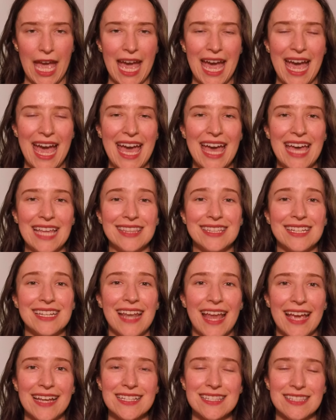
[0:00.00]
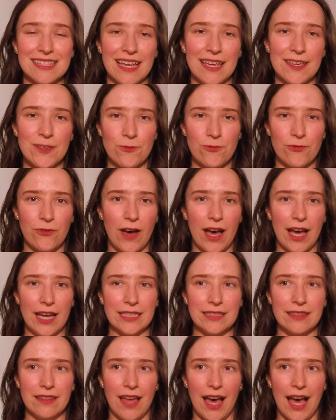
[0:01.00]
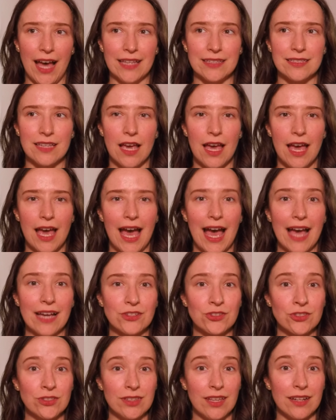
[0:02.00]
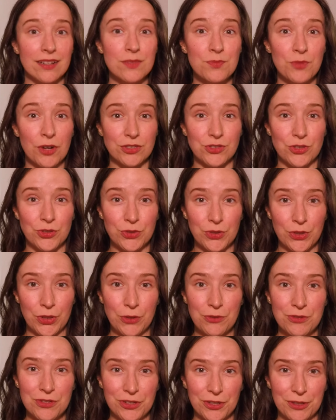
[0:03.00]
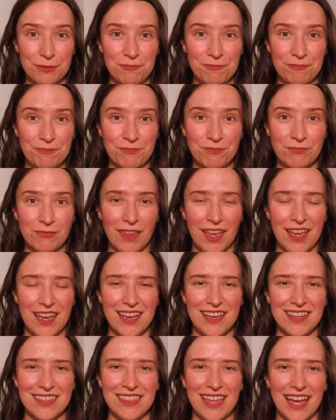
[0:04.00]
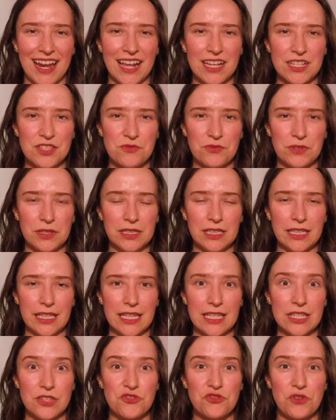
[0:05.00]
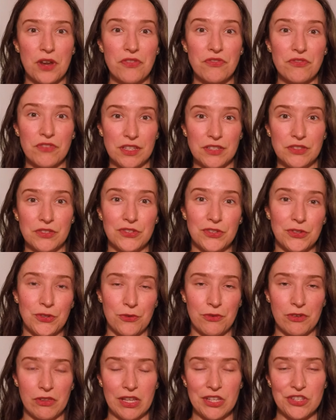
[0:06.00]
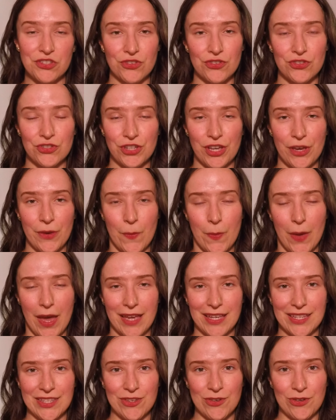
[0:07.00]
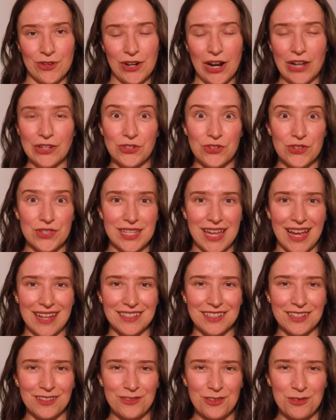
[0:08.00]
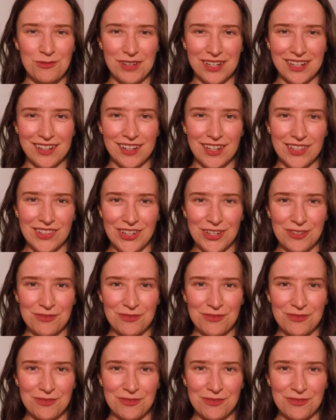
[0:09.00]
And the next day you find that actually that has brought you closer. That has really strengthened your relationship and your understanding for one another.